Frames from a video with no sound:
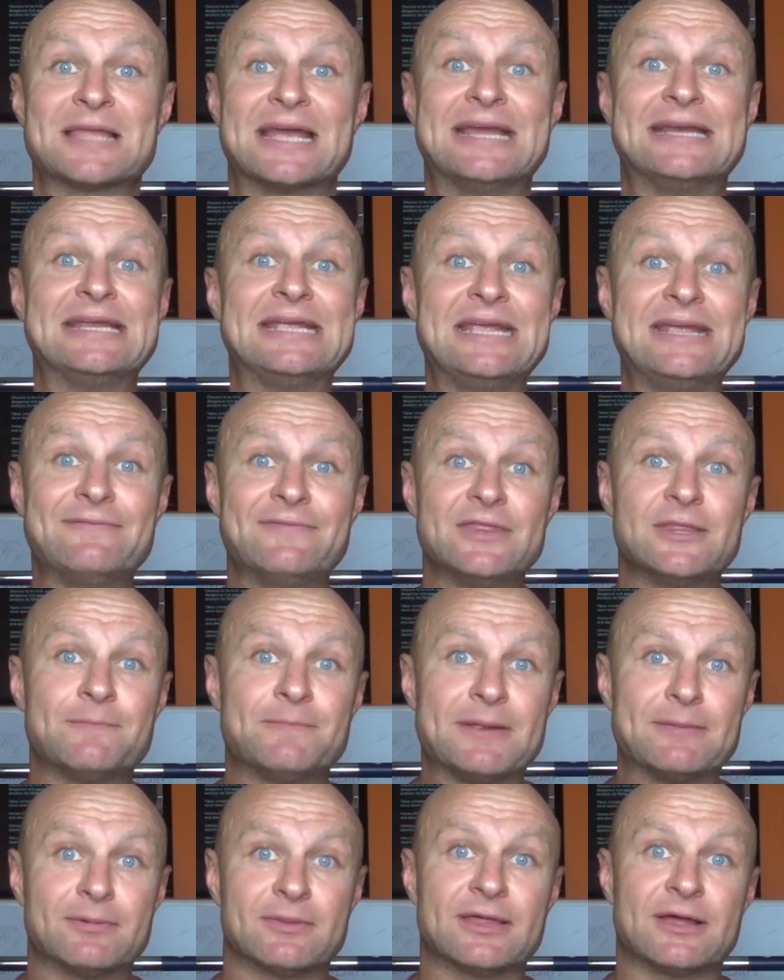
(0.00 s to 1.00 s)
And even the
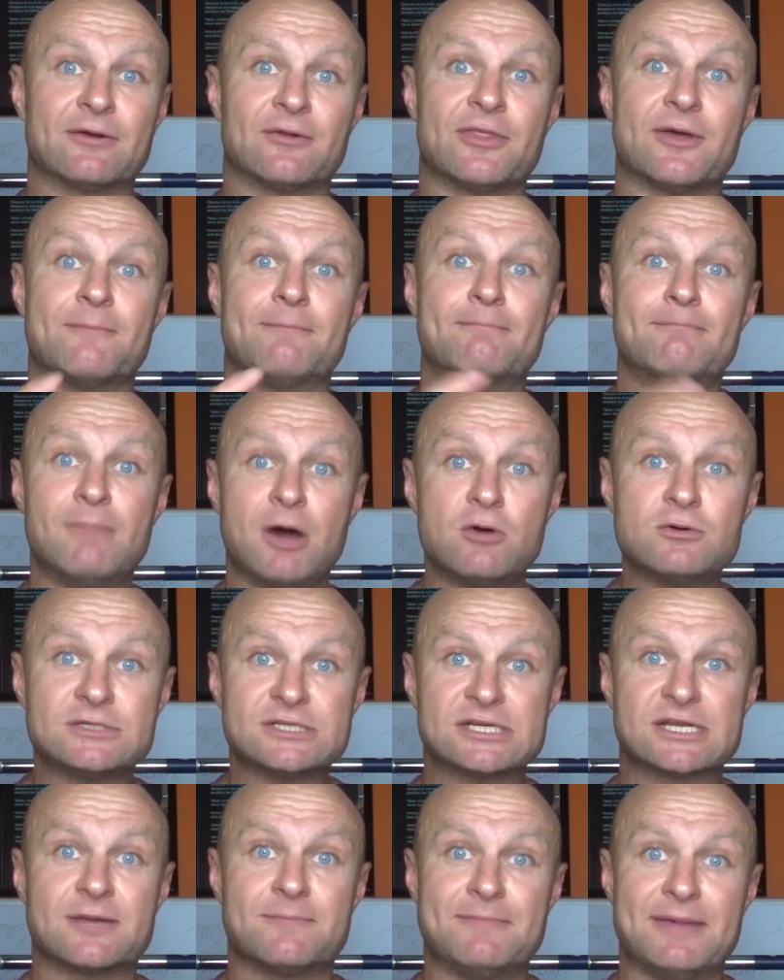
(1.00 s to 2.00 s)
people that are the
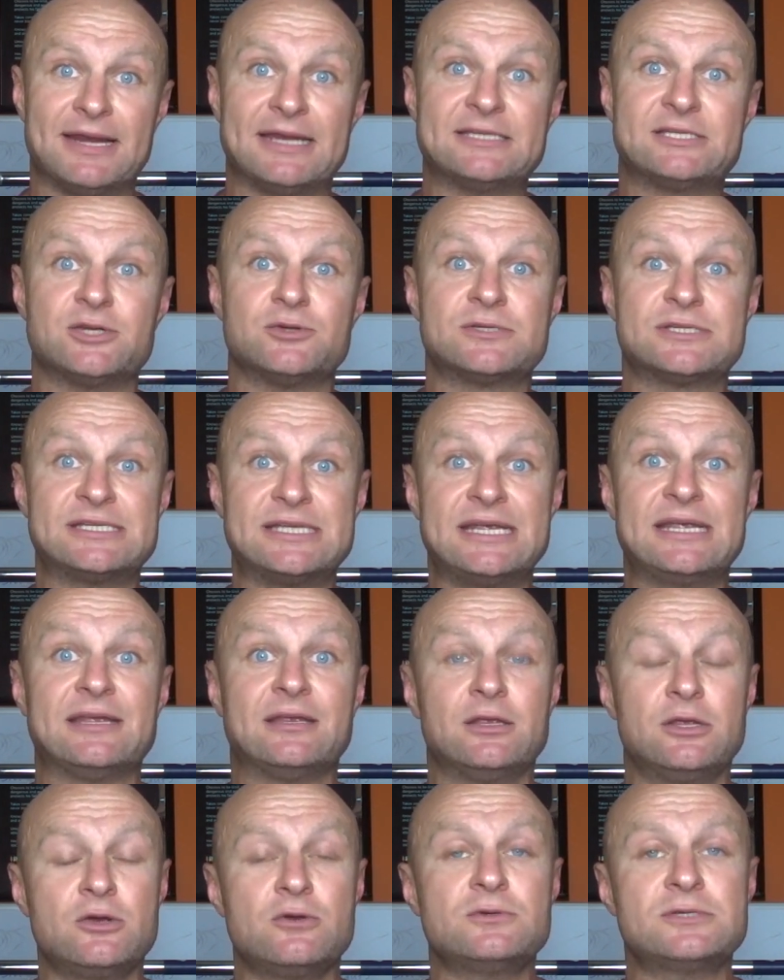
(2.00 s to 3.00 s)
most committed to
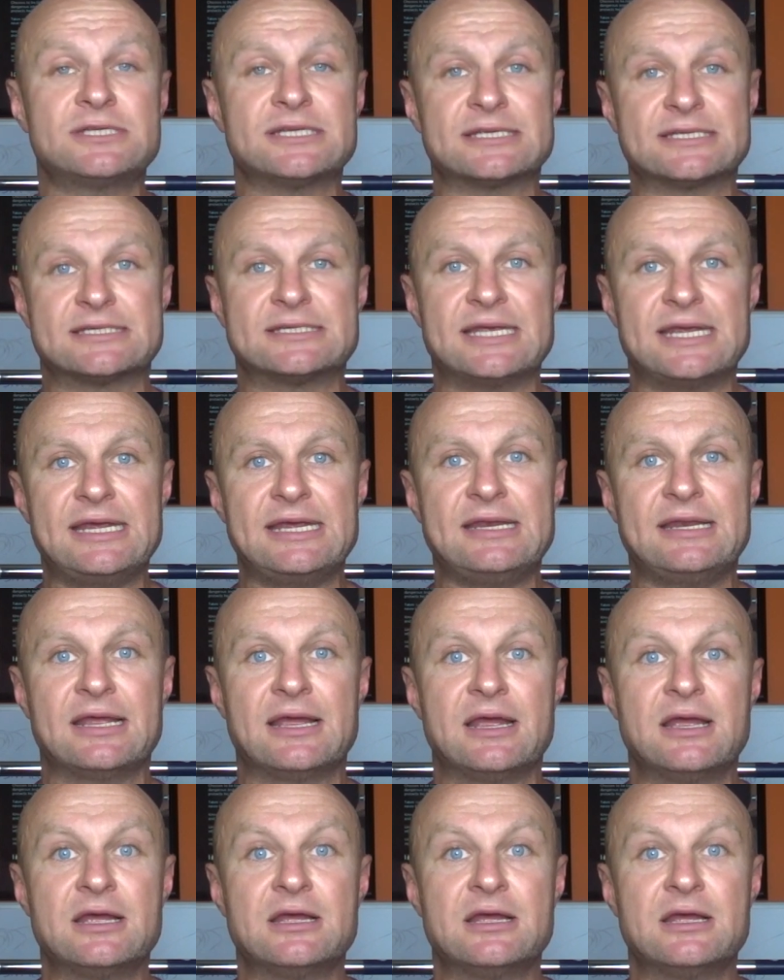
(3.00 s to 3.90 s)
seeing you succeed